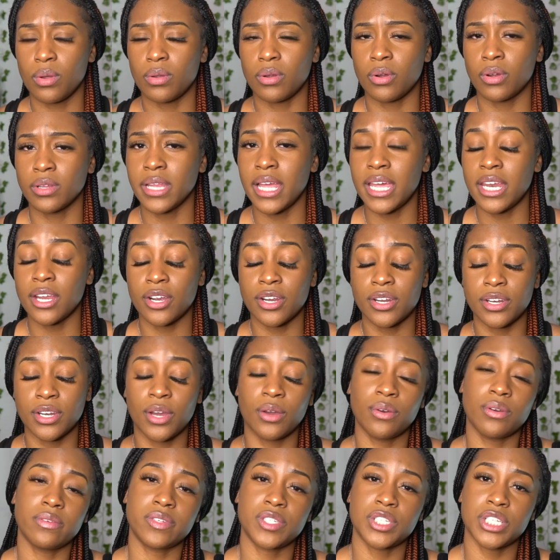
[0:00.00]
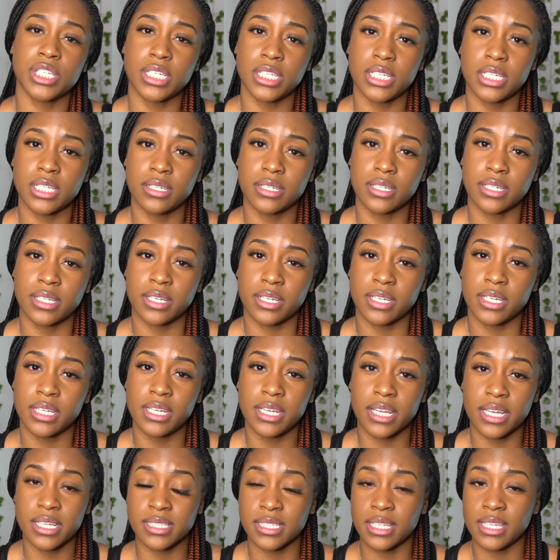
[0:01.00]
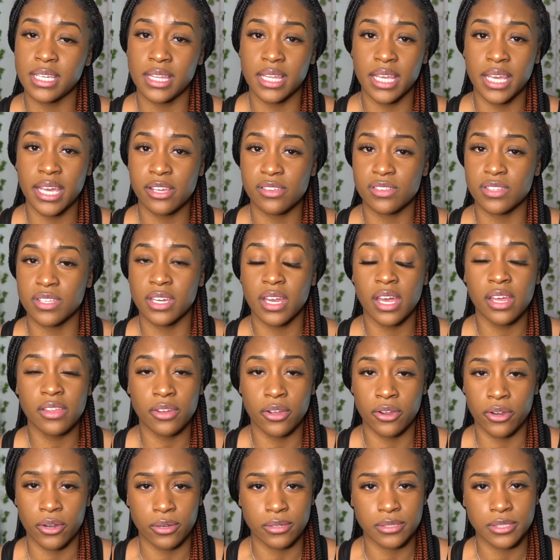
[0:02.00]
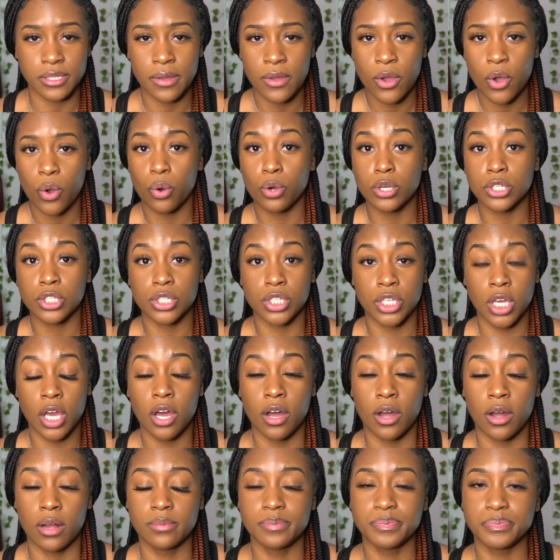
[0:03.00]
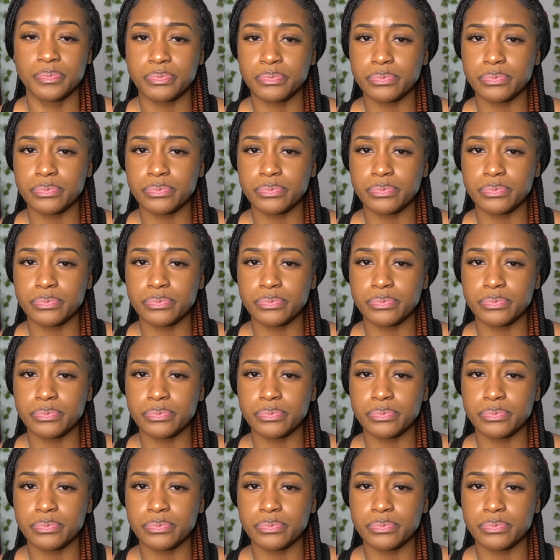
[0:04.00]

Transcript: or let her know if he does anything else to the other girls or to y'all.